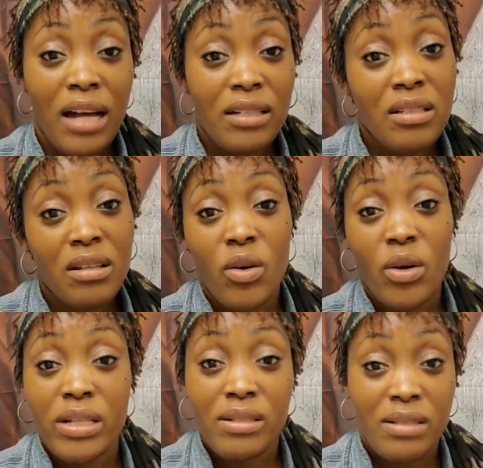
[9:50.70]
locked
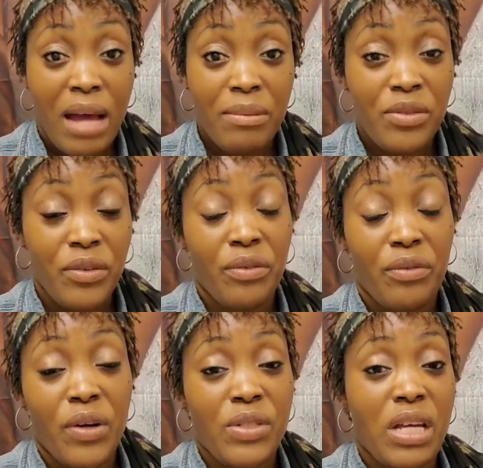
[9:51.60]
or established for
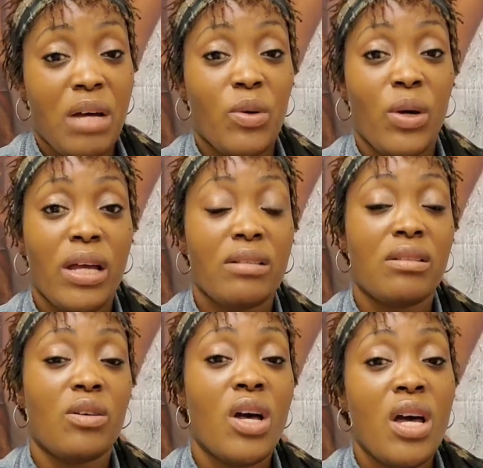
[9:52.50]
the first time.
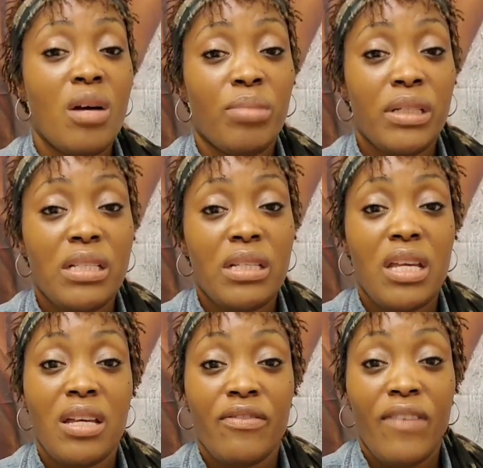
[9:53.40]
Okay, so
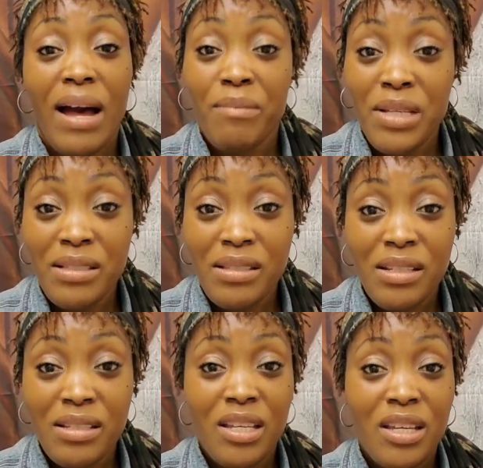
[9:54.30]
please, if I
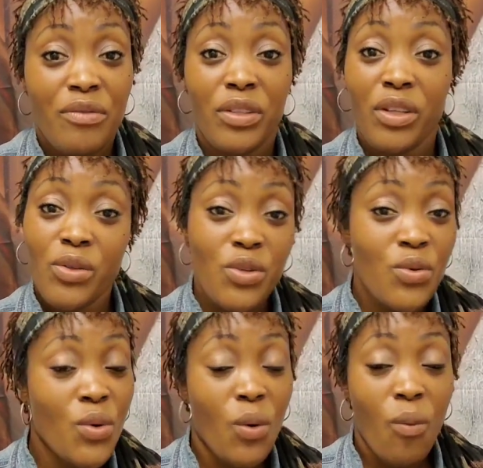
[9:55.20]
missed anything, for
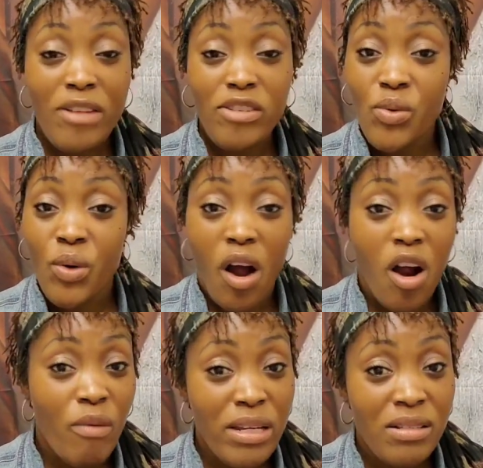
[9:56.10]
those of you who are watching who
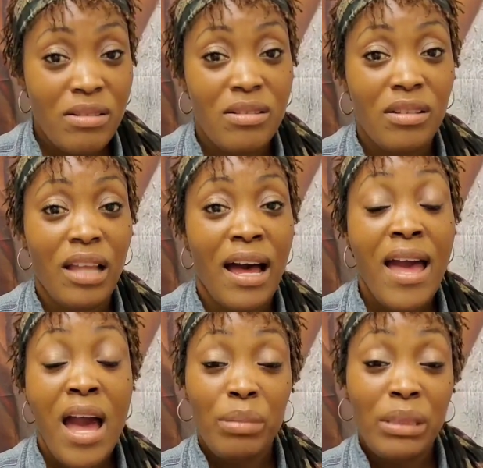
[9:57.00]
are already sister
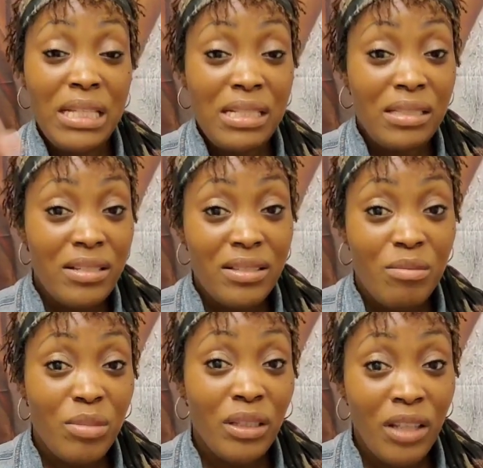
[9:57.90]
locked, please
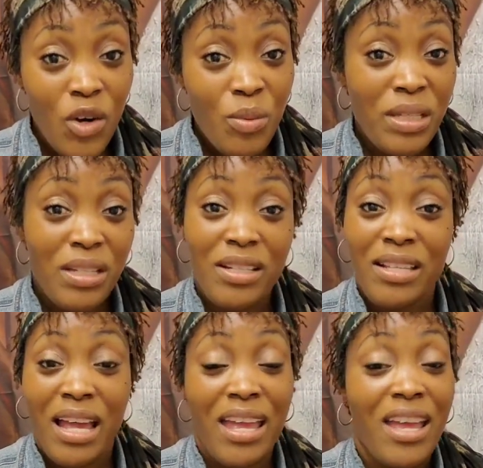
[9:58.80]
list them below,
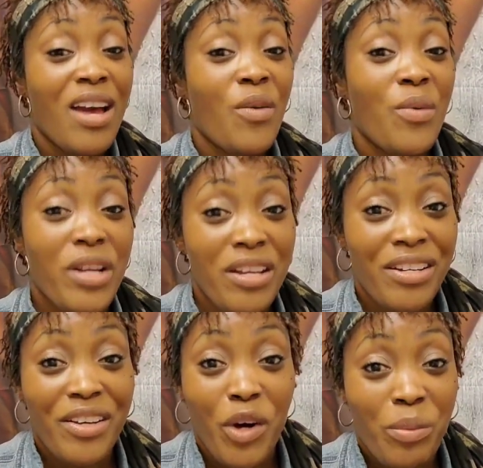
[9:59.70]
because hey, we're
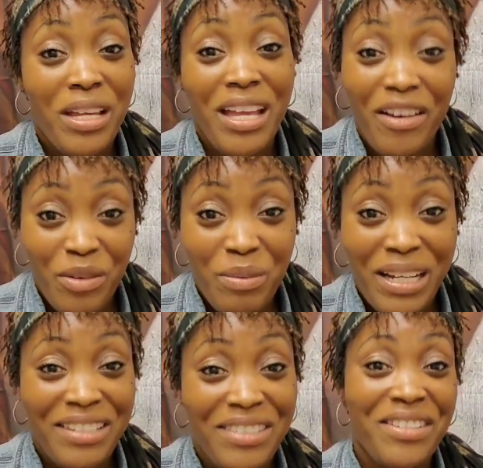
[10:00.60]
here to help
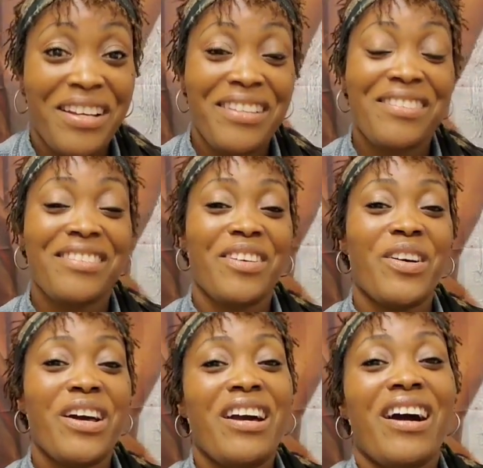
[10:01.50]
everybody. Okay,
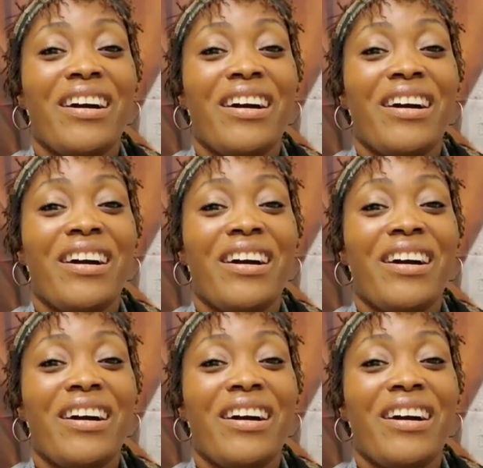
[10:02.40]
so